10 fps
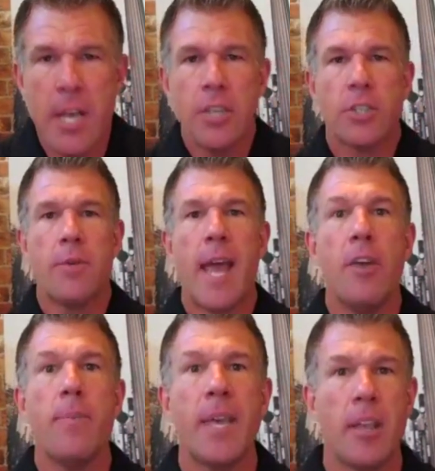So now
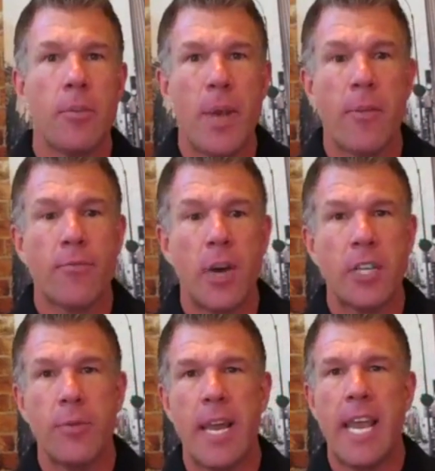it's become
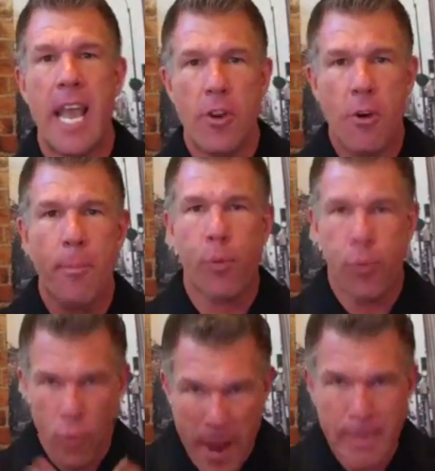frustrating, and your
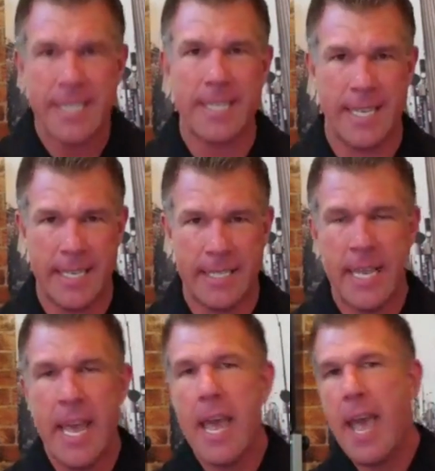premise is